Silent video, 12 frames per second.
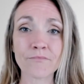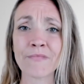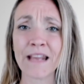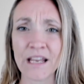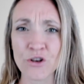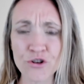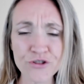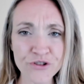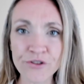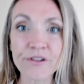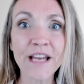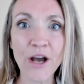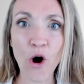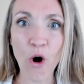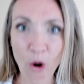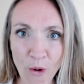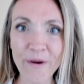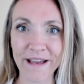And you're certainly
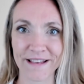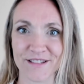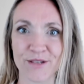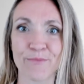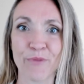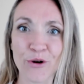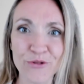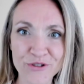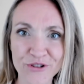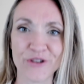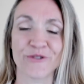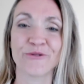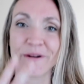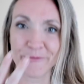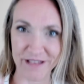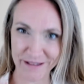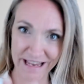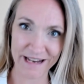always supposed to,
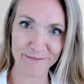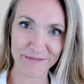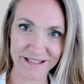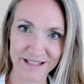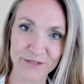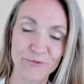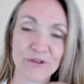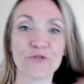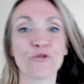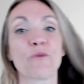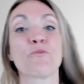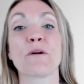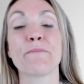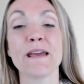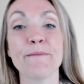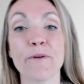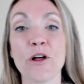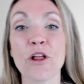in a business with two or more
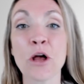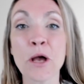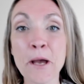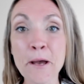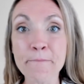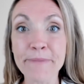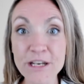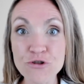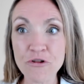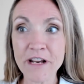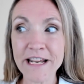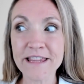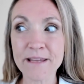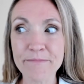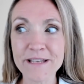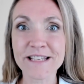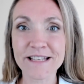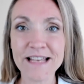people, be treating the
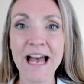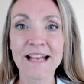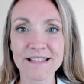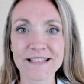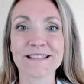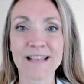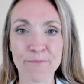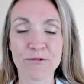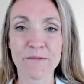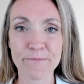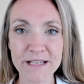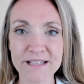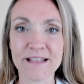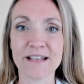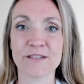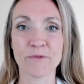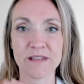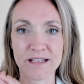business as a separate
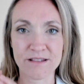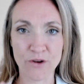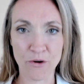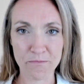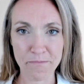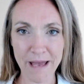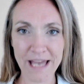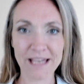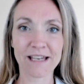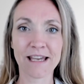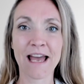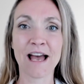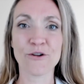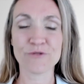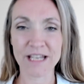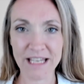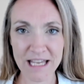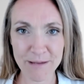business with its own bank account
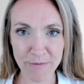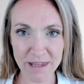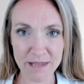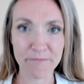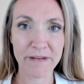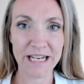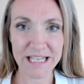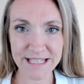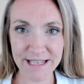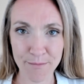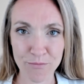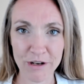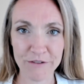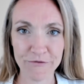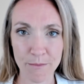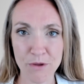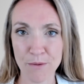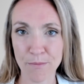and keeping the money separate
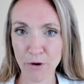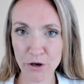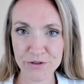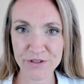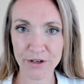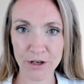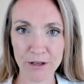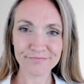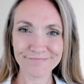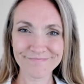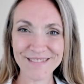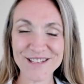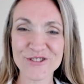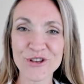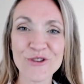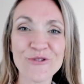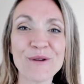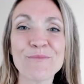from your personal. So
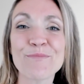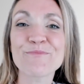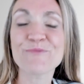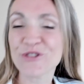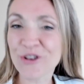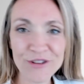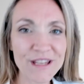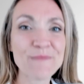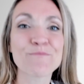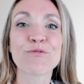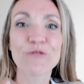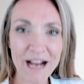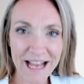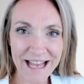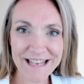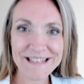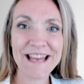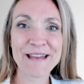you can certainly
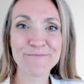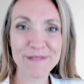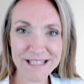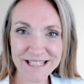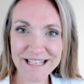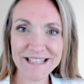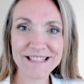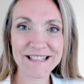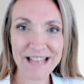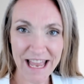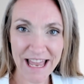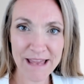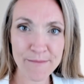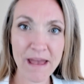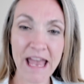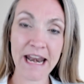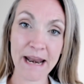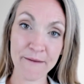brand a business name
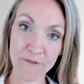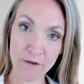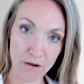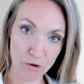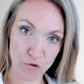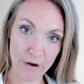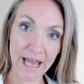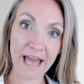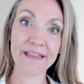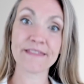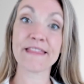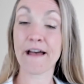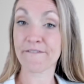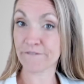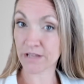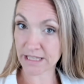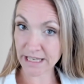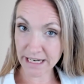and create that
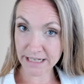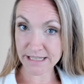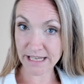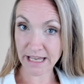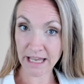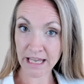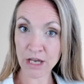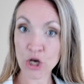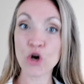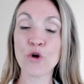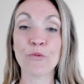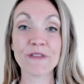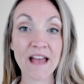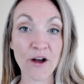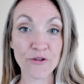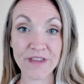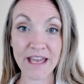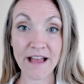validity
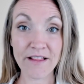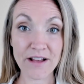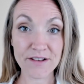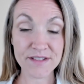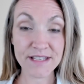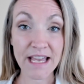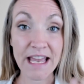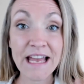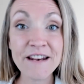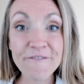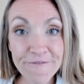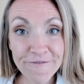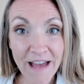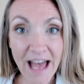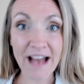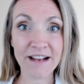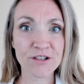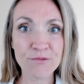without the LLC. In
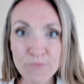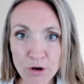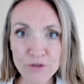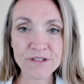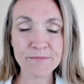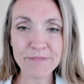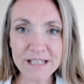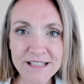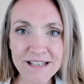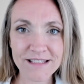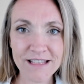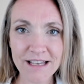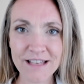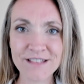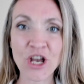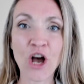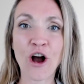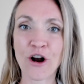fact, most businesses
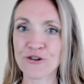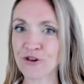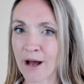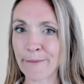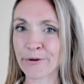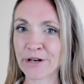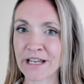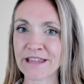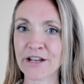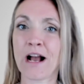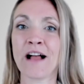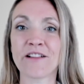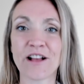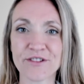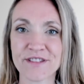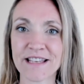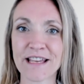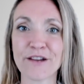are not putting their
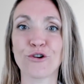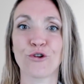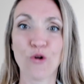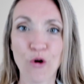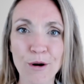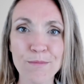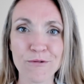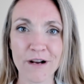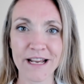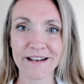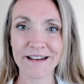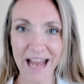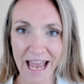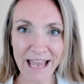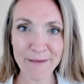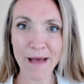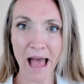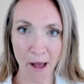LLC or corporate
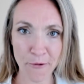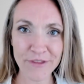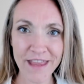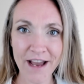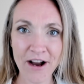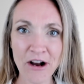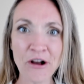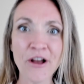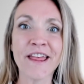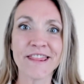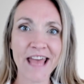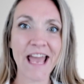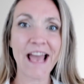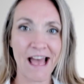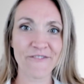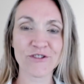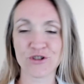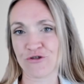name out there. They
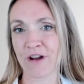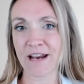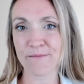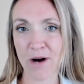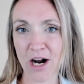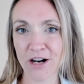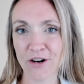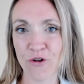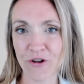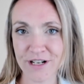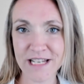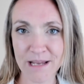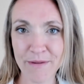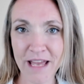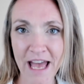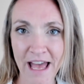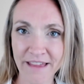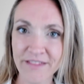have a trademark or a
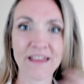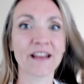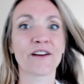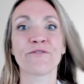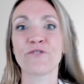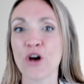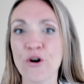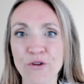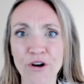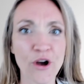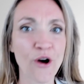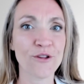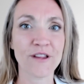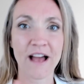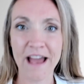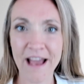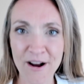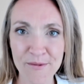DBA. Think of Coca-Cola,
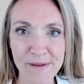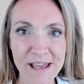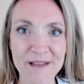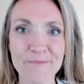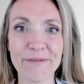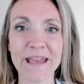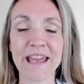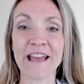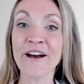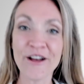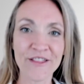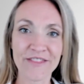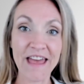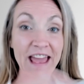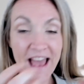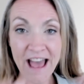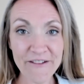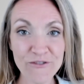Airbnb. They
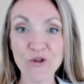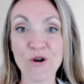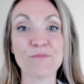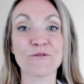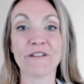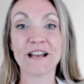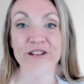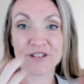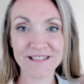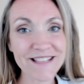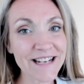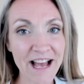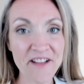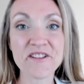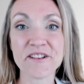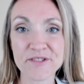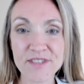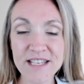have corporations and
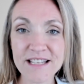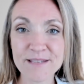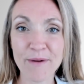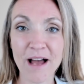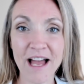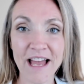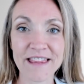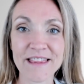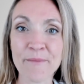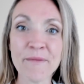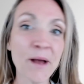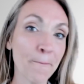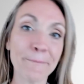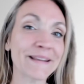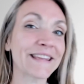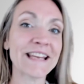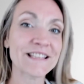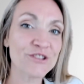LLCs behind them,
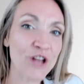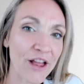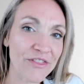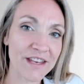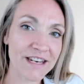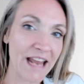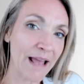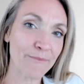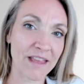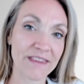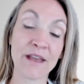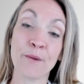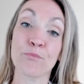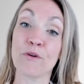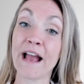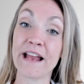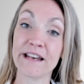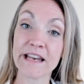but it's not the name that they're
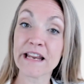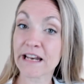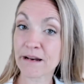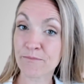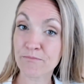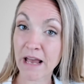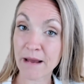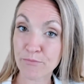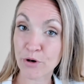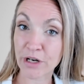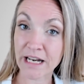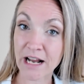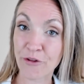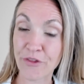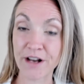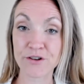branding and putting out there.